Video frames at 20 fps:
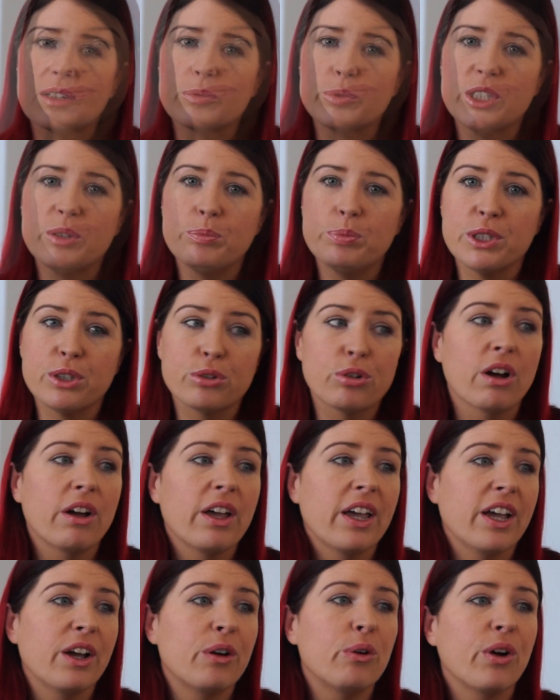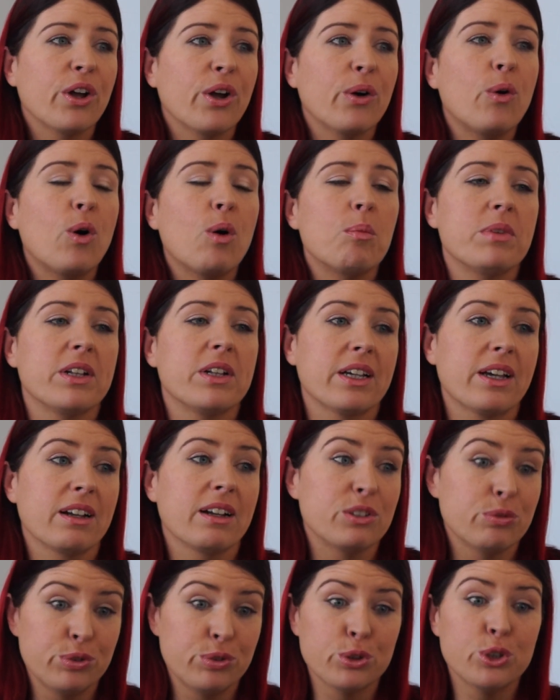We'd be crying going home, and
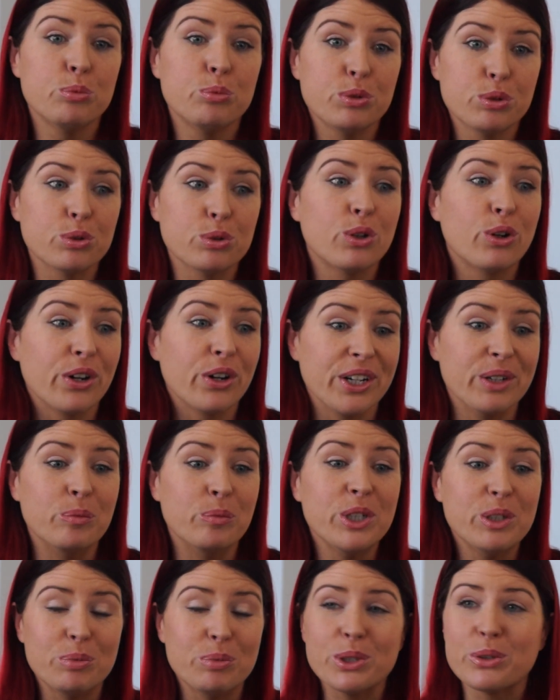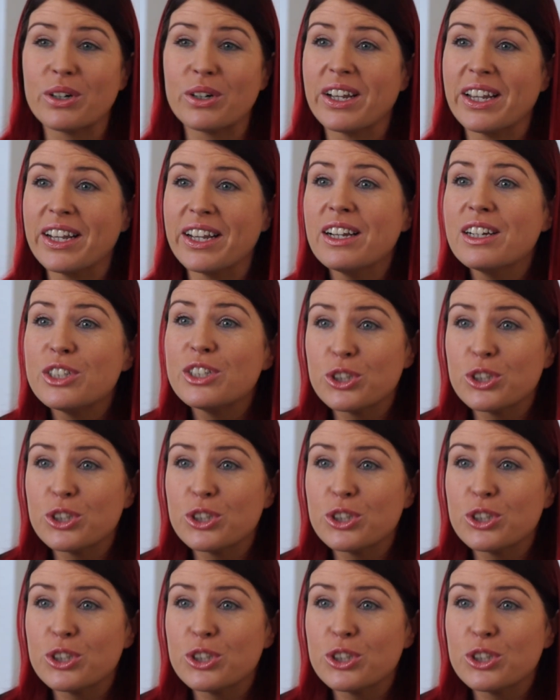the Fionn would be roaring, and we'd be crying.